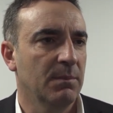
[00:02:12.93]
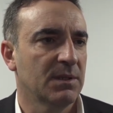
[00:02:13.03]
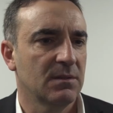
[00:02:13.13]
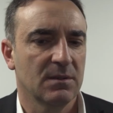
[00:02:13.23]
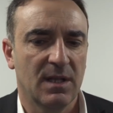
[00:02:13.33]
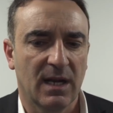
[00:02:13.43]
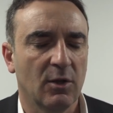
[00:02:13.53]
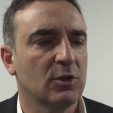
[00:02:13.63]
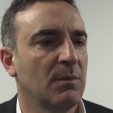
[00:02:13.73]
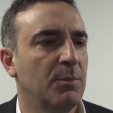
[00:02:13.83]
but uh, there are a
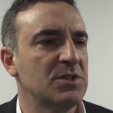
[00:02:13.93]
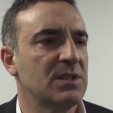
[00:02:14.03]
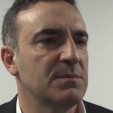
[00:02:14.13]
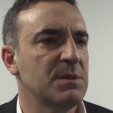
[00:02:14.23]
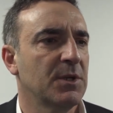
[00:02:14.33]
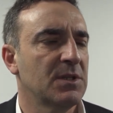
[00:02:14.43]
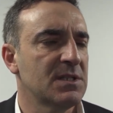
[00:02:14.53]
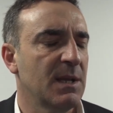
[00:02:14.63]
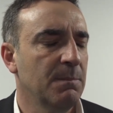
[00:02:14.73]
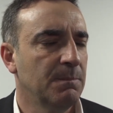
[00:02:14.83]
lot of positives about
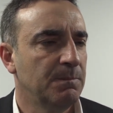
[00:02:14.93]
this game.